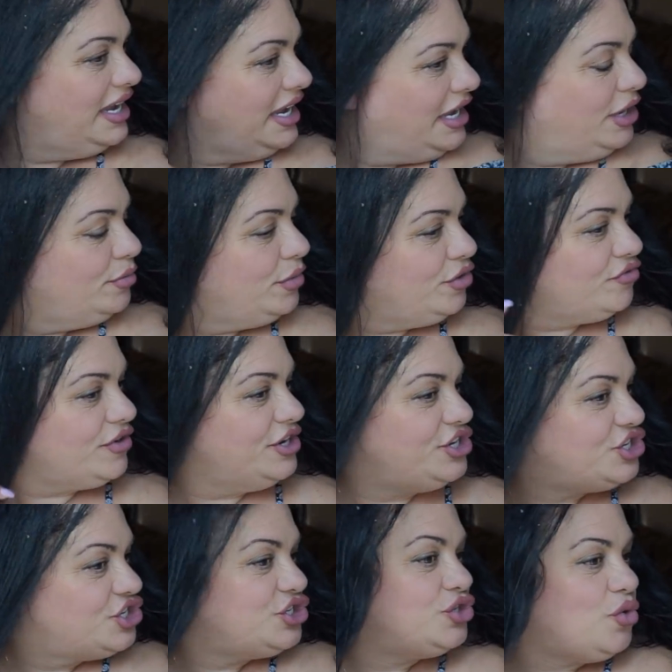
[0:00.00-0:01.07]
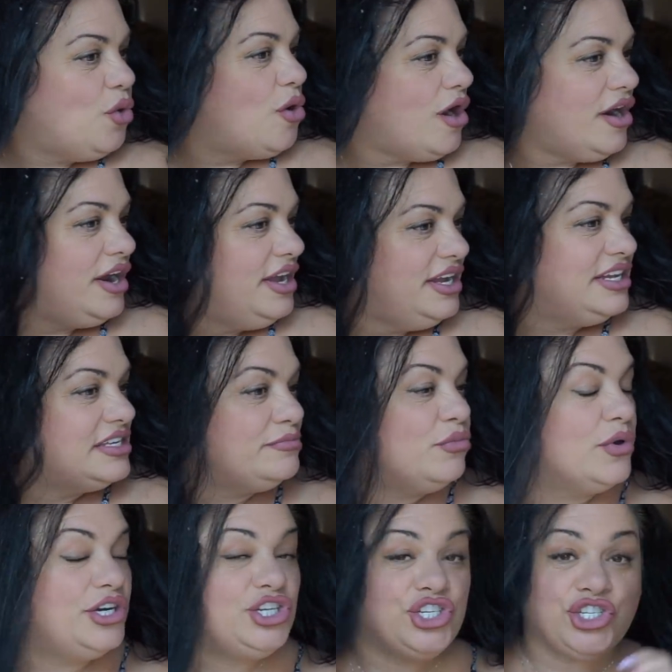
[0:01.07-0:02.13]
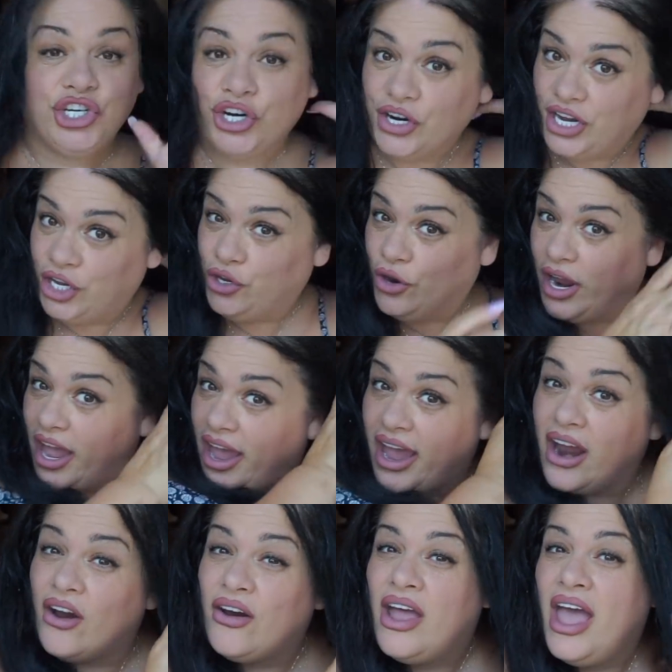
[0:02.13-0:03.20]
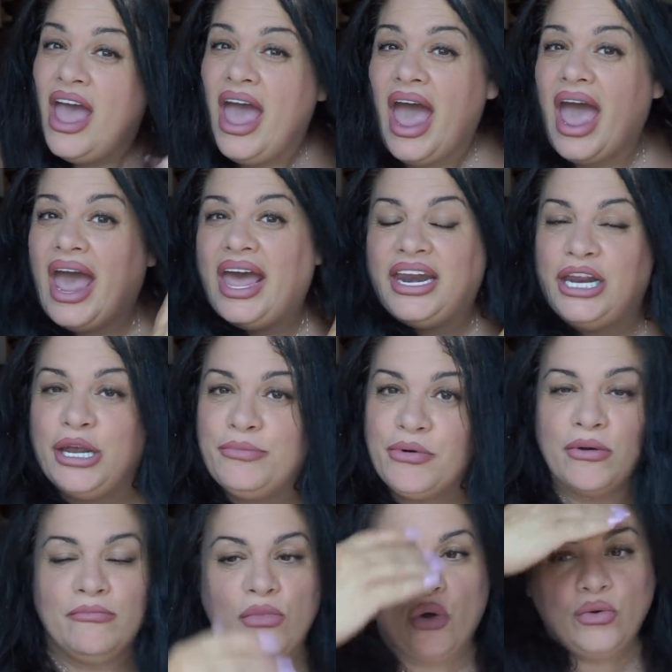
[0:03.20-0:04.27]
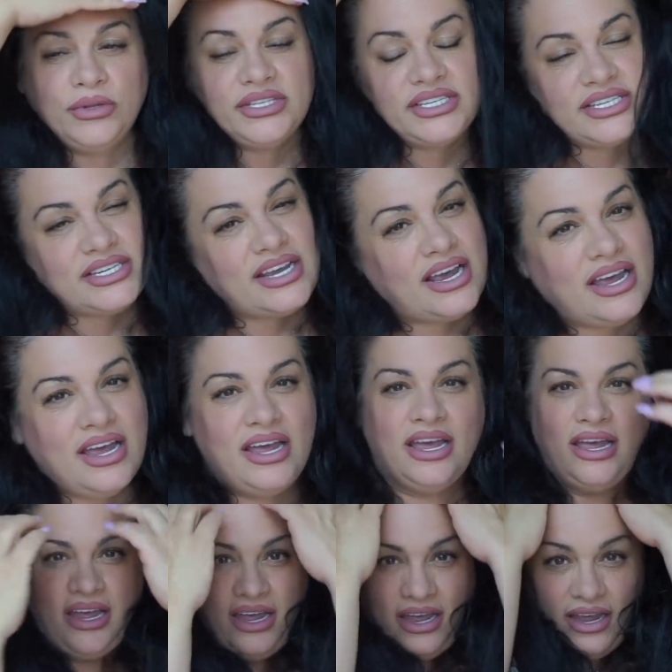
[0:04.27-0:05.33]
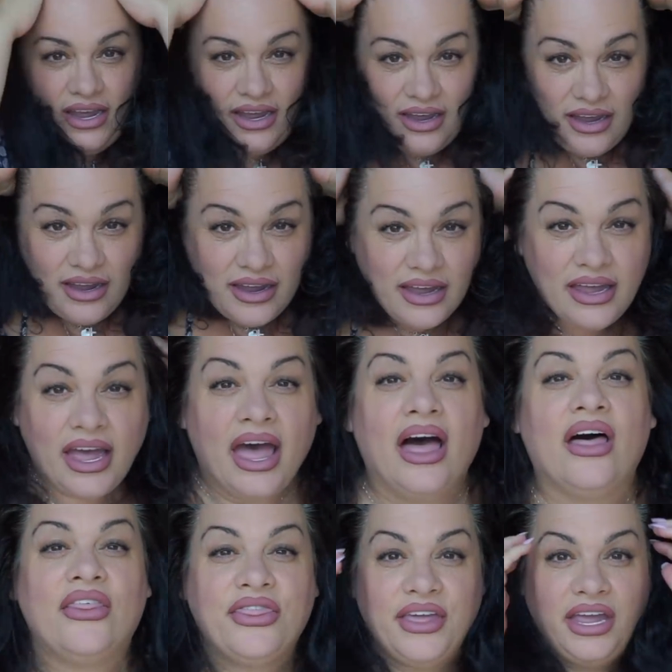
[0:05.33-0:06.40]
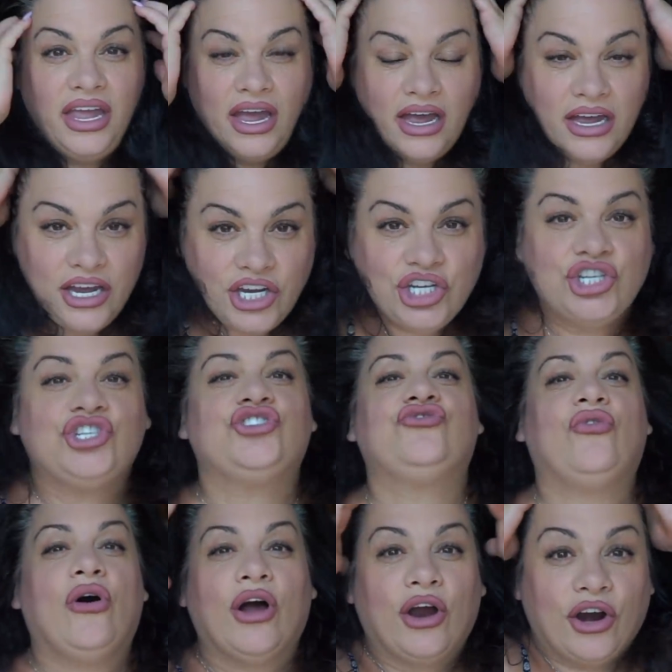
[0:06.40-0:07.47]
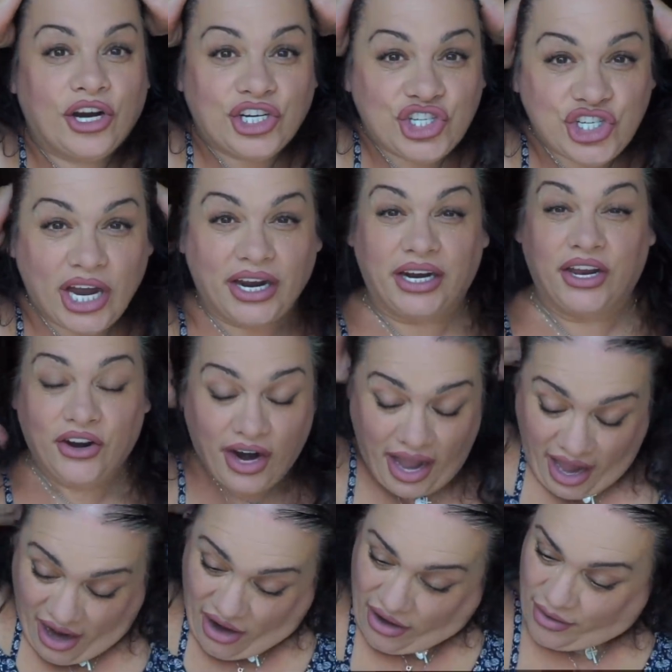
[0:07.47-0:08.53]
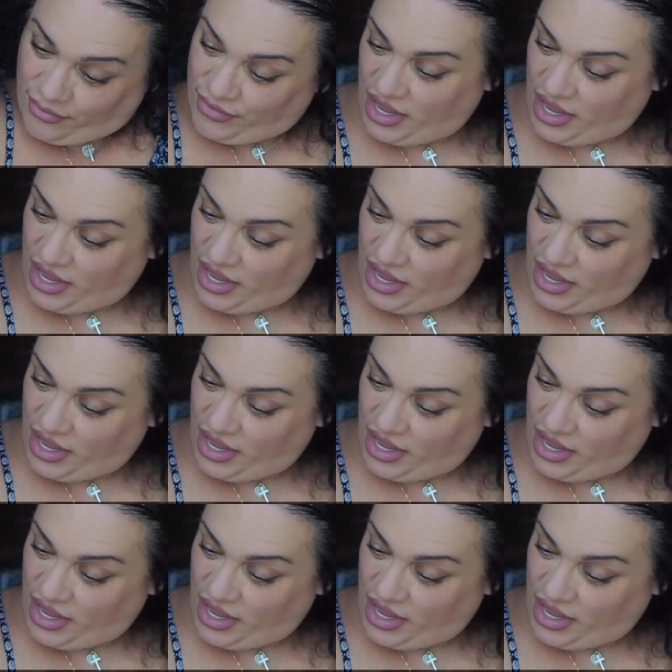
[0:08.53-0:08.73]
it will restore its moisture in your hair, and it promotes healthy, stronger, shinier hair.